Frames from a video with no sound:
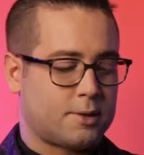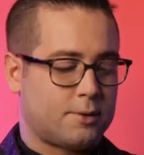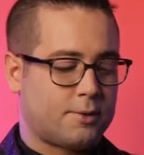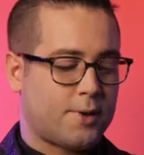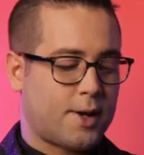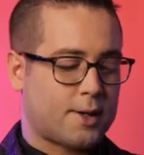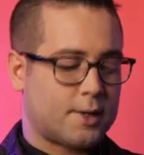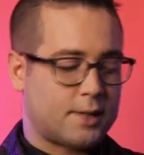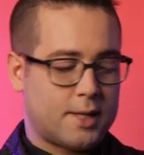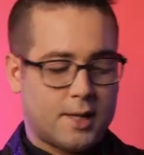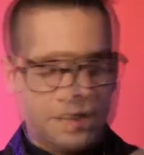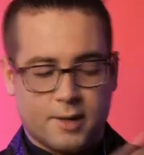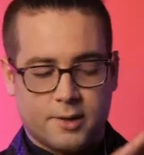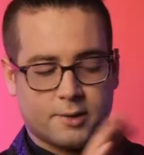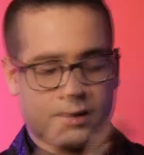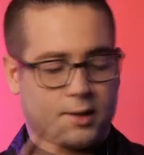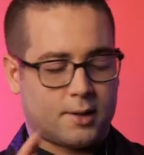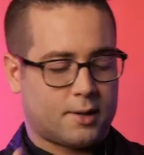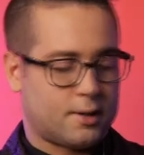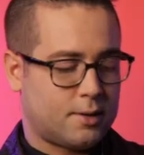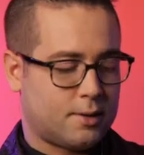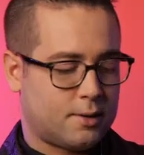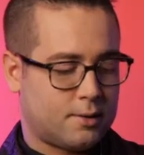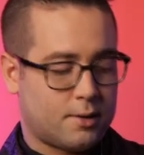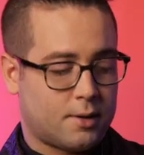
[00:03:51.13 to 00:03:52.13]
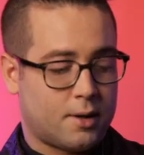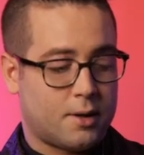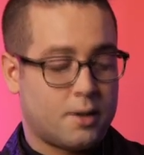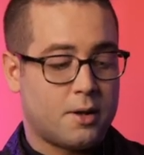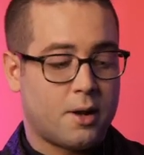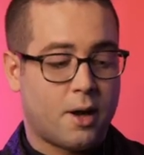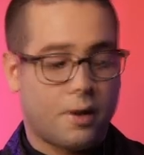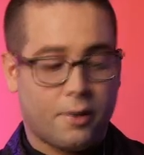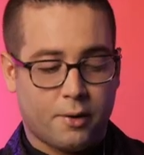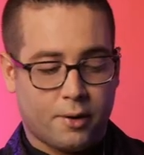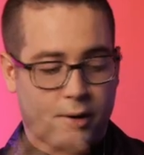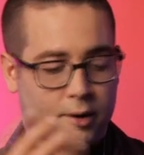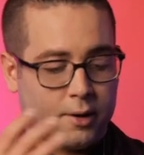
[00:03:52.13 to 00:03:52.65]
In fact, he has like
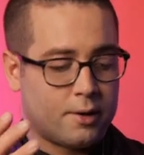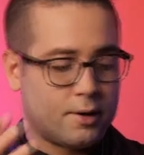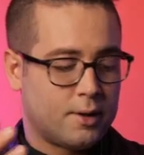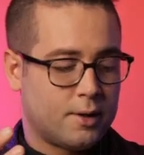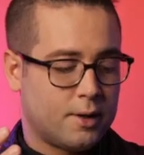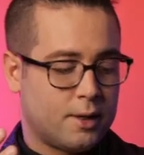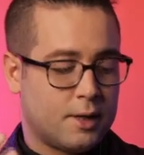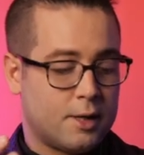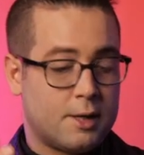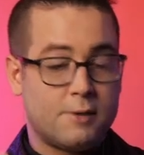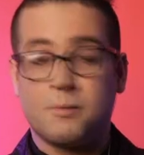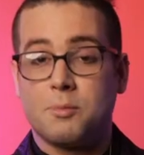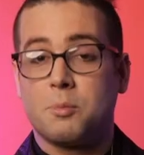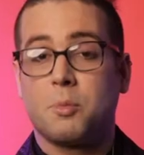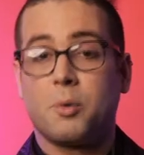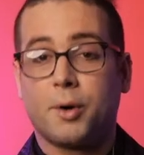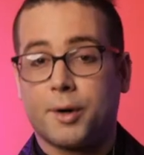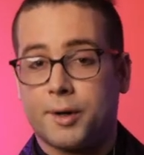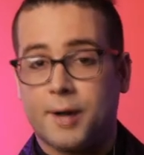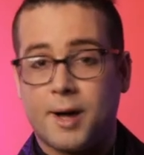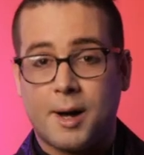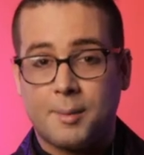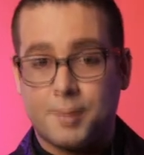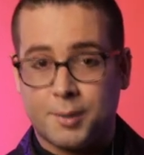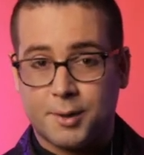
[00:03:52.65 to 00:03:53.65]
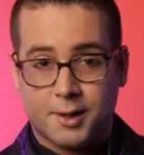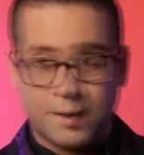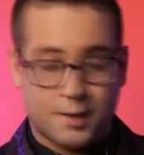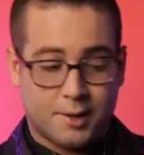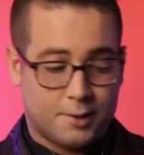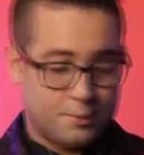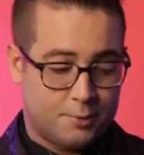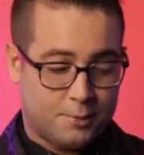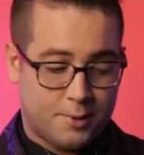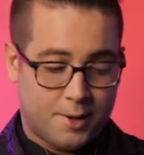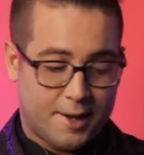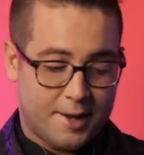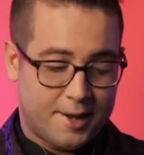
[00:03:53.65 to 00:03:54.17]
another even more
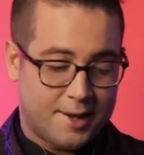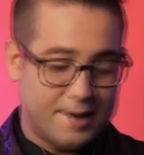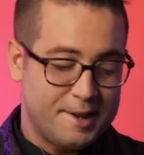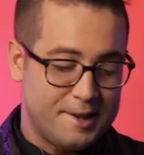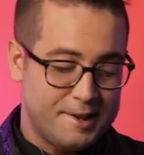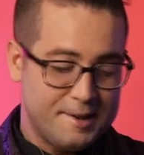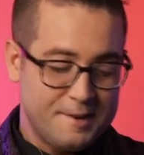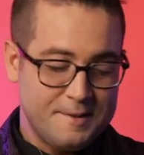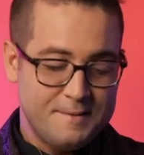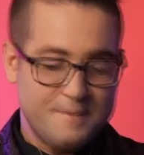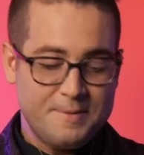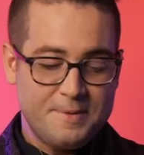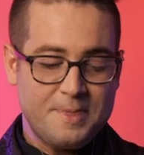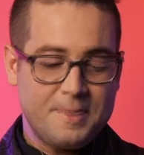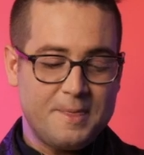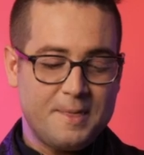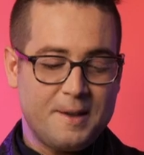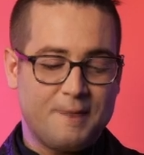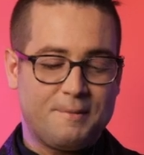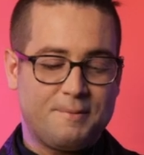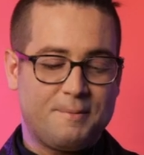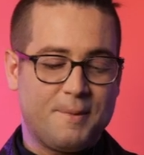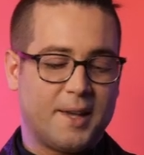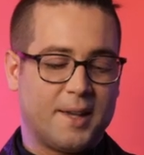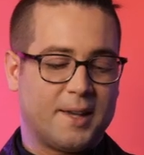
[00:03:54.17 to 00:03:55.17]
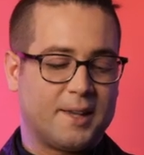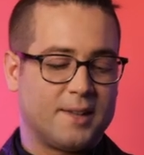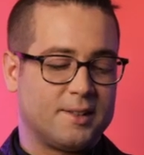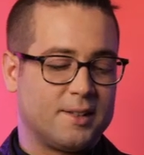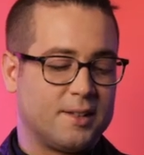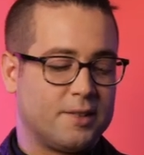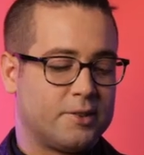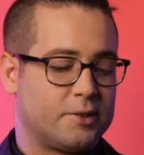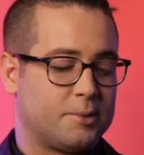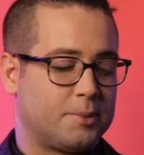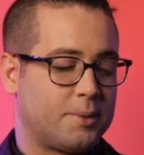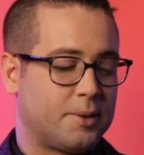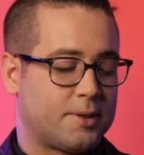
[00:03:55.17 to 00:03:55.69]
complicated way of making
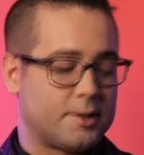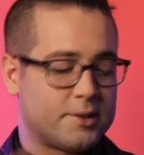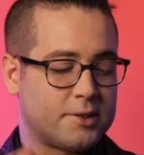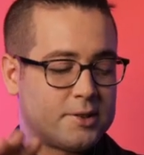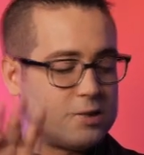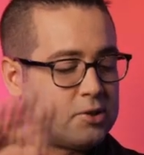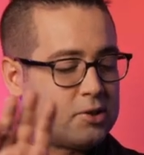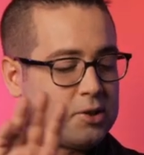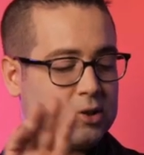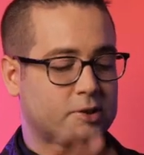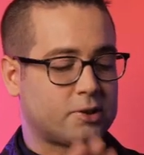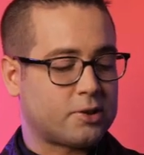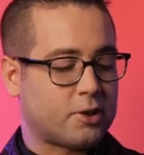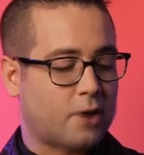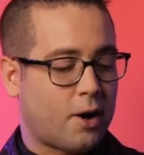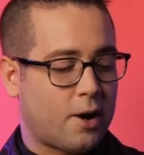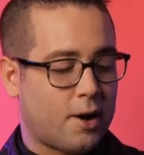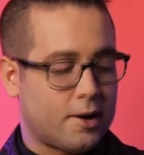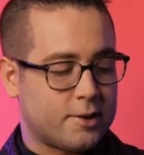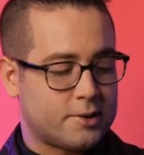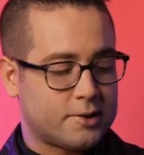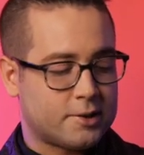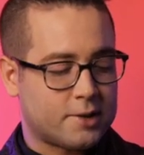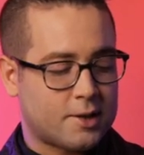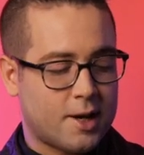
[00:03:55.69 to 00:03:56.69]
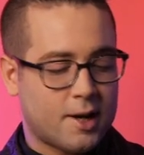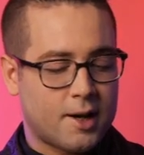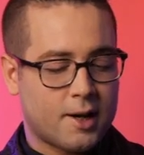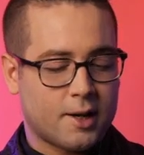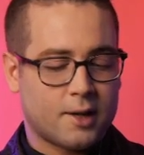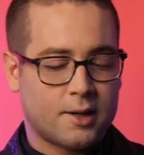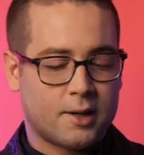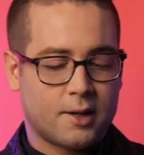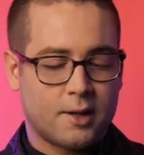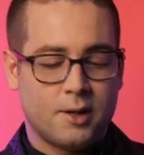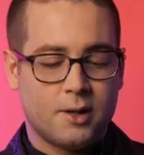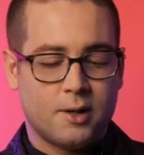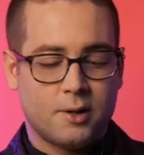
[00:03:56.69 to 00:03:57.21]
these, but this is just cardstock
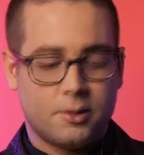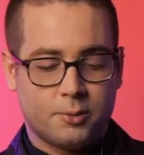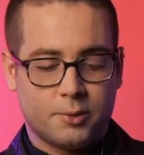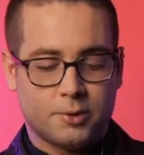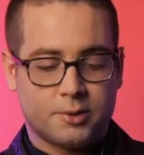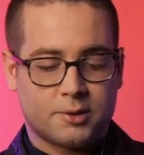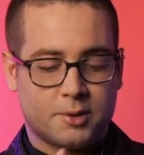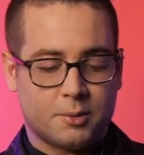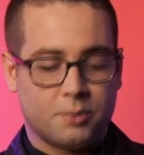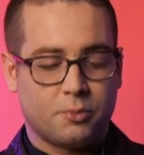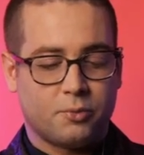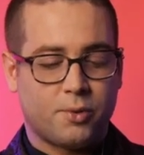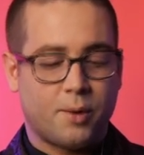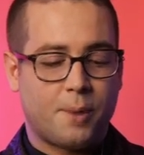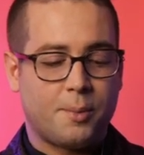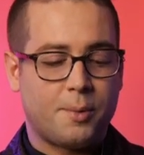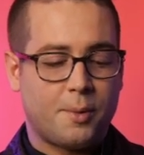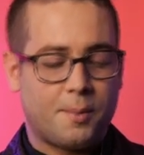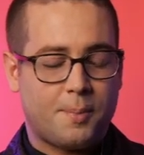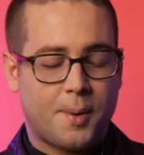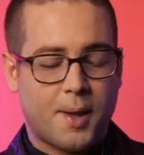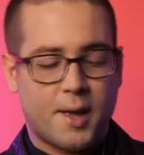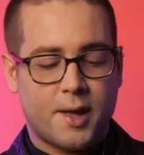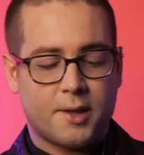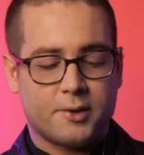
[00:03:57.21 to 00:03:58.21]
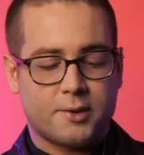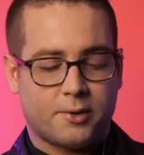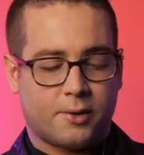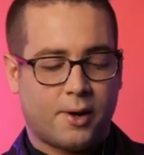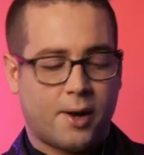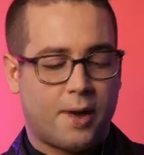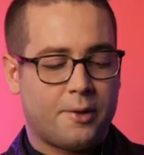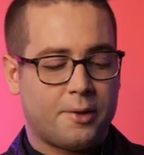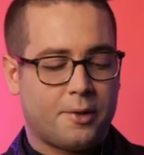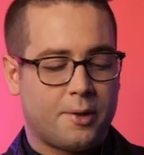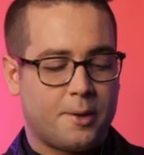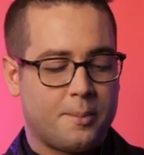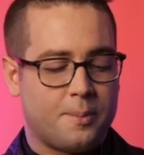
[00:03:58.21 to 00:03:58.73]
with some rubber bands
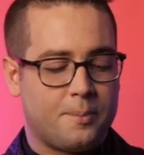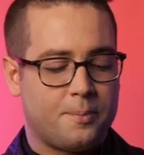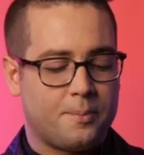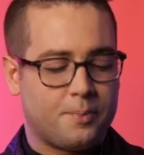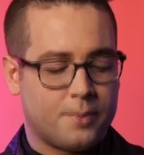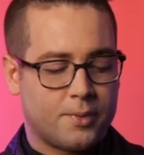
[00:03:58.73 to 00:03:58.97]
around them.